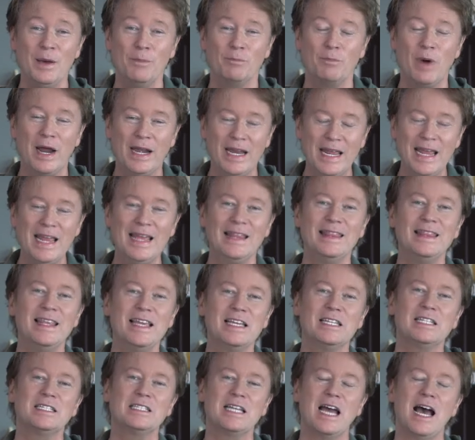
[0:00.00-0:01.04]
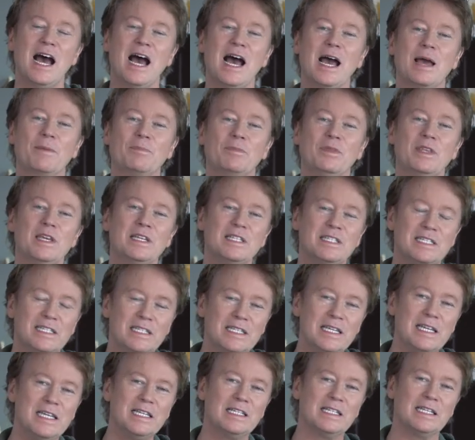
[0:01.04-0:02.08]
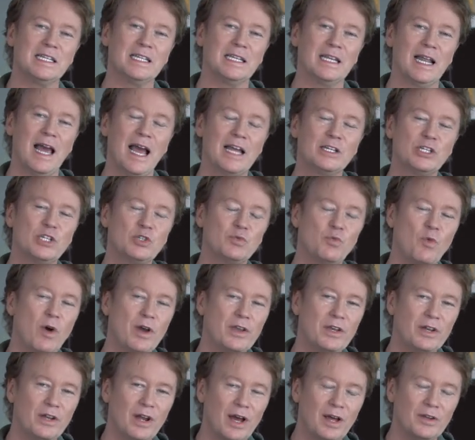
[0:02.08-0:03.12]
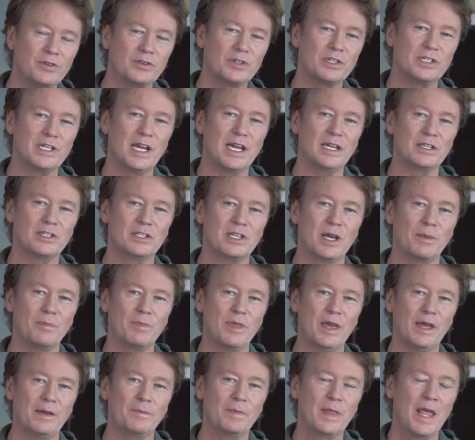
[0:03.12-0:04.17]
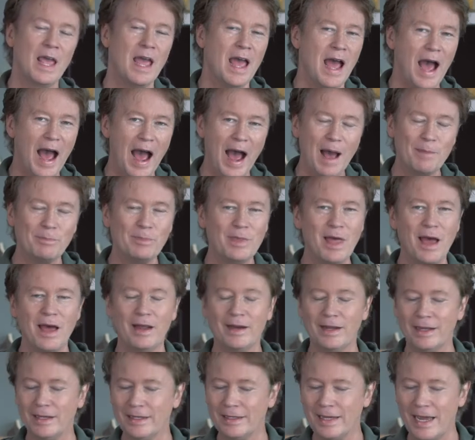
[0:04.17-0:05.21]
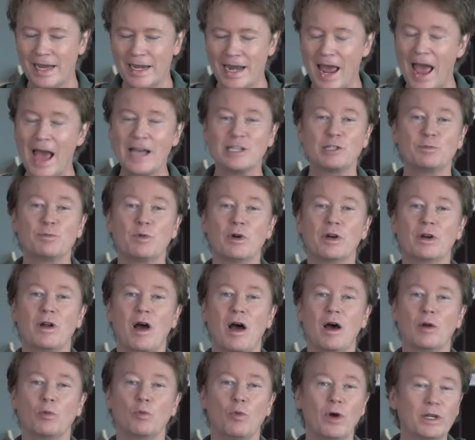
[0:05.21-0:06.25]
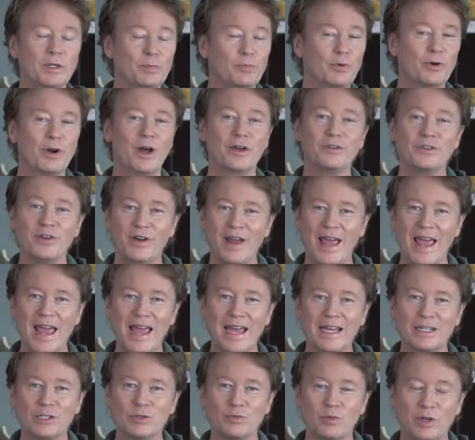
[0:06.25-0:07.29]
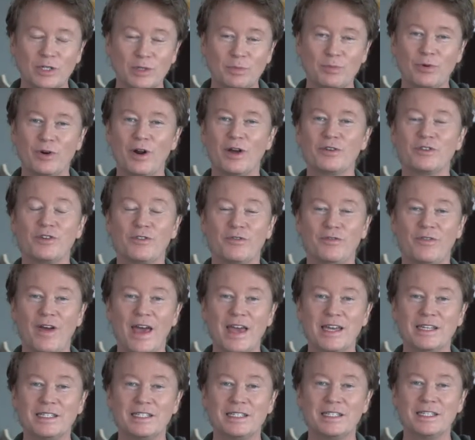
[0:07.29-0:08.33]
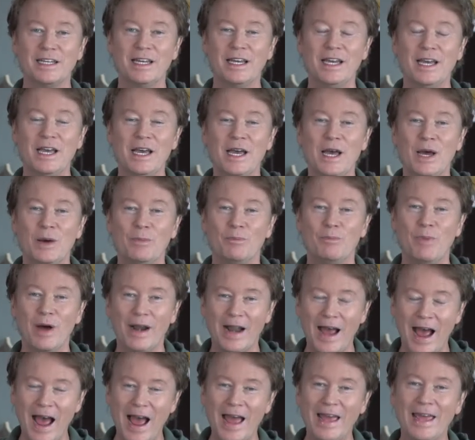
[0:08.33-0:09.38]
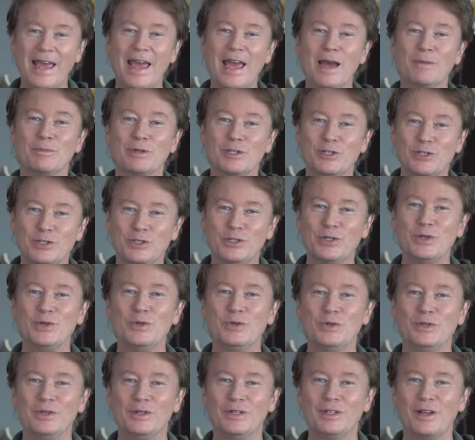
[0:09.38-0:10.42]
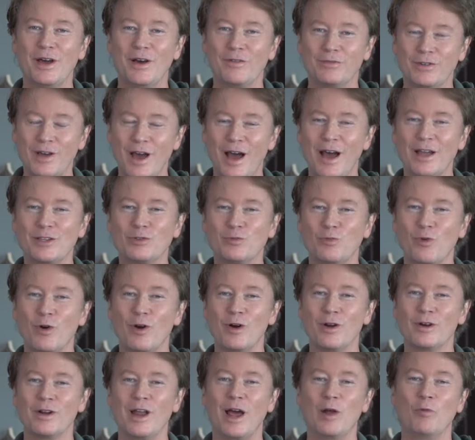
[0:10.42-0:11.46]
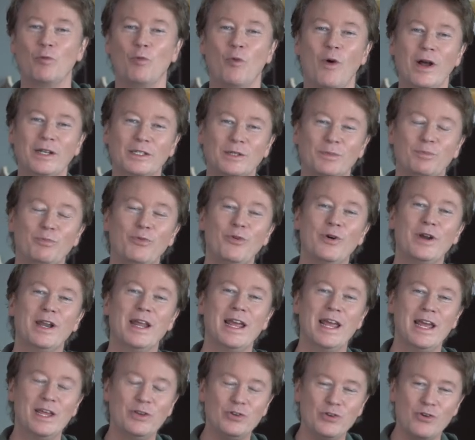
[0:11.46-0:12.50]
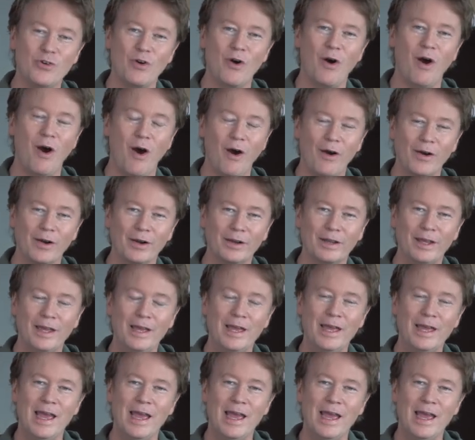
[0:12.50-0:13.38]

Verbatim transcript: But in this time, this season, I just want you to understand something. I'm not an expert on what to put on your hands, what to put on your face, but I am a student of God's Word on what to put in your heart.